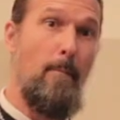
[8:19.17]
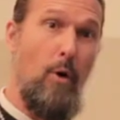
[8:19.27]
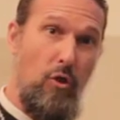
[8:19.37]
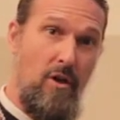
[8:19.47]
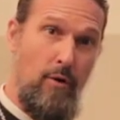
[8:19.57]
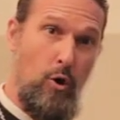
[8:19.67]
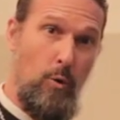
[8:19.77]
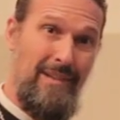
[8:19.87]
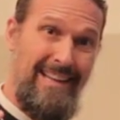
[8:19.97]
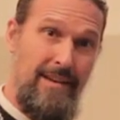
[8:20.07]
both of
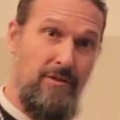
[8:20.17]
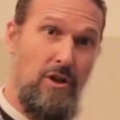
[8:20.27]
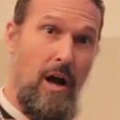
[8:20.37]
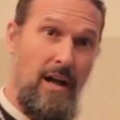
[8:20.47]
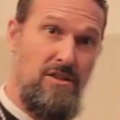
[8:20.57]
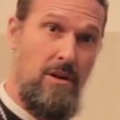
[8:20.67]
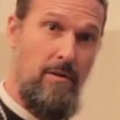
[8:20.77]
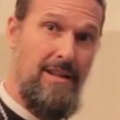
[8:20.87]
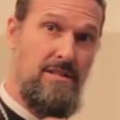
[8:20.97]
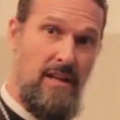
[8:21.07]
whom lived
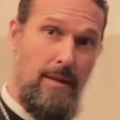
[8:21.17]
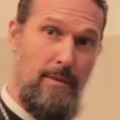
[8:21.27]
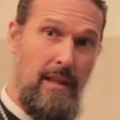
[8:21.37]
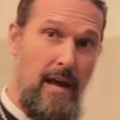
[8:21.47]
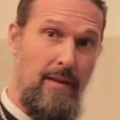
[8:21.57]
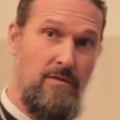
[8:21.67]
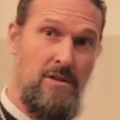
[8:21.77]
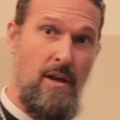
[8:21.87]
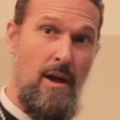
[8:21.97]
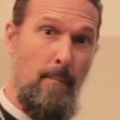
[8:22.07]
consecrated celibate lives,
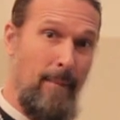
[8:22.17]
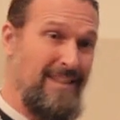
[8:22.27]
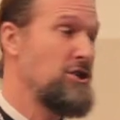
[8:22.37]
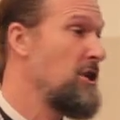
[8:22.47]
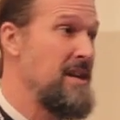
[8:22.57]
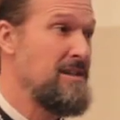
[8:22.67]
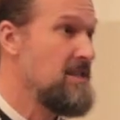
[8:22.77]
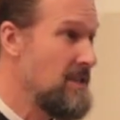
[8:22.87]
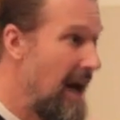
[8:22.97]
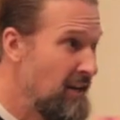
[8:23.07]
much to the
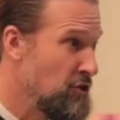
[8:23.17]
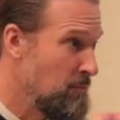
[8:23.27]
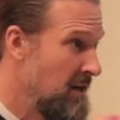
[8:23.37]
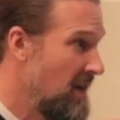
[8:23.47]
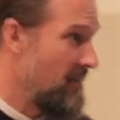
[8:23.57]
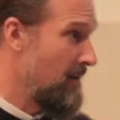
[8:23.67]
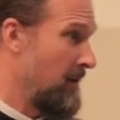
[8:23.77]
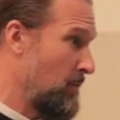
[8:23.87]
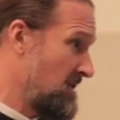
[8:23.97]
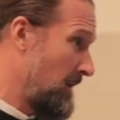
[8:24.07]
astonishment of
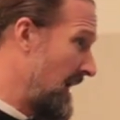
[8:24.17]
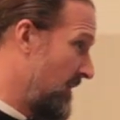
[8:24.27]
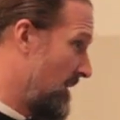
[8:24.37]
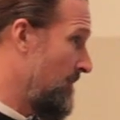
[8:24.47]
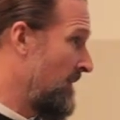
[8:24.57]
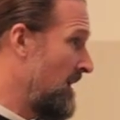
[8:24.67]
everyone who was around them.